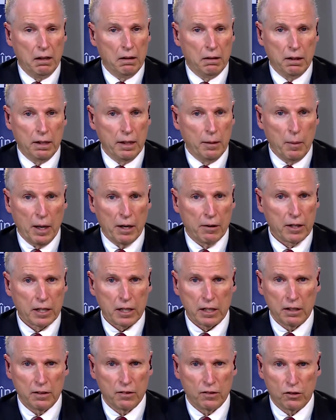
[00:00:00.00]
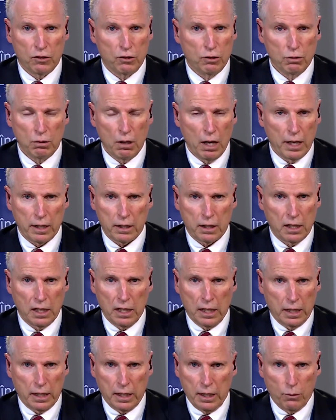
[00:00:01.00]
the Americans do not
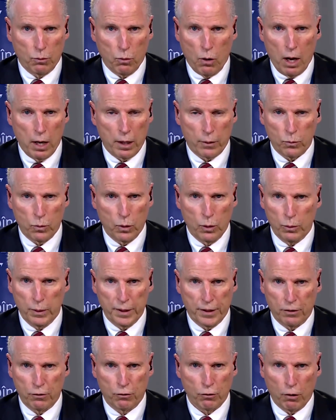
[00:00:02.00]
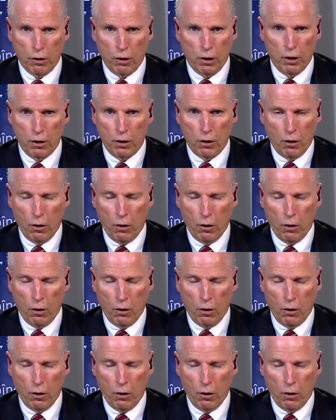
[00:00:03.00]
think Iran will withdraw